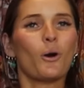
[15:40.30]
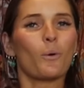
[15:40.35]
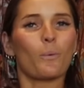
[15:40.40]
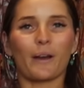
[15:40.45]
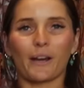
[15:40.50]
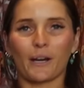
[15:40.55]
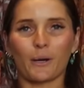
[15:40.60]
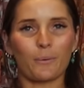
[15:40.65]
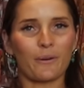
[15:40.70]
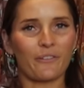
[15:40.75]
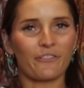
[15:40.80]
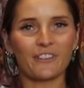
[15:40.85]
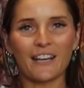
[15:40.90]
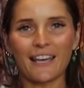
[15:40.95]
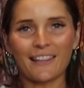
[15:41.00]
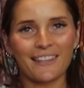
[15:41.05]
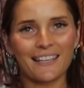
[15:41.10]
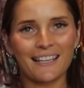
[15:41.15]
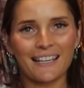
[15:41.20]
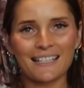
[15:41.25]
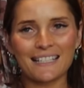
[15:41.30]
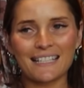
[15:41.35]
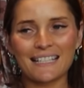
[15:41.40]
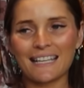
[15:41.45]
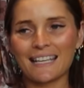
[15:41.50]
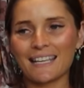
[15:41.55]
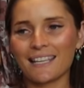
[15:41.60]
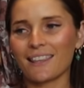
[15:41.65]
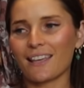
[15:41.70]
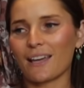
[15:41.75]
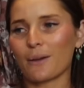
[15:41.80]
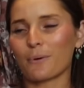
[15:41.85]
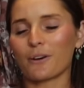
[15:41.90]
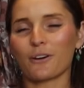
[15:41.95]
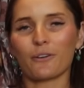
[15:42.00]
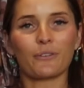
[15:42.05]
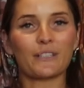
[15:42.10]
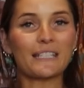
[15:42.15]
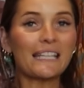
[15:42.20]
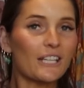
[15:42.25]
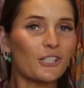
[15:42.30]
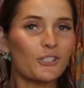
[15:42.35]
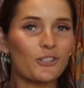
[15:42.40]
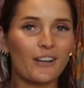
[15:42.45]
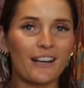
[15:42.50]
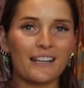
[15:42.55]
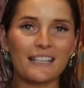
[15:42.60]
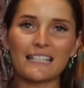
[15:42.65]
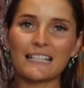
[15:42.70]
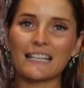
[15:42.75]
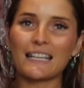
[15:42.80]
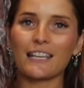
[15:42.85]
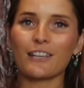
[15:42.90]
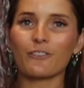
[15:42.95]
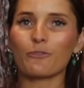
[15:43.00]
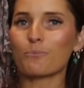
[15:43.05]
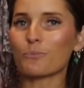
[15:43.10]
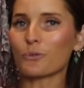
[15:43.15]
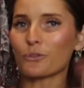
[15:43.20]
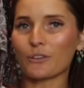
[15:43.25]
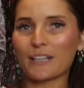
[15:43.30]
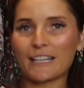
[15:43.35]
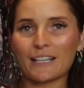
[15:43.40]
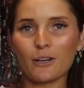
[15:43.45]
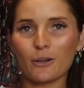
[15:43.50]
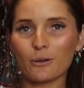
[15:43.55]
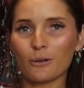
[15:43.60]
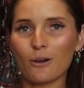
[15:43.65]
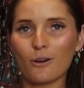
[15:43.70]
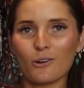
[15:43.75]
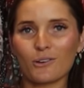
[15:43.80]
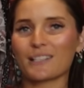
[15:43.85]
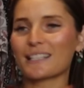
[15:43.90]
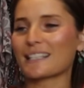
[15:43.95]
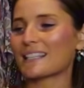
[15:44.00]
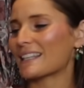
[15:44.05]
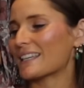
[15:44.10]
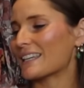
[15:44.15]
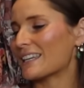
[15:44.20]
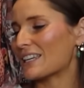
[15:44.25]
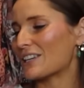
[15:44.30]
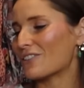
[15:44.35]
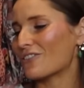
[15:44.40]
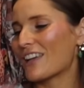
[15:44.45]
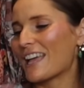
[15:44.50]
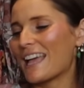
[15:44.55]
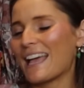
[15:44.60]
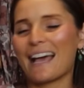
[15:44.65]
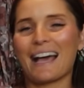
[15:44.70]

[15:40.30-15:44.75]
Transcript: wear it with nothing underneath. I wear it with a t-shirt underneath, merino long sleeve,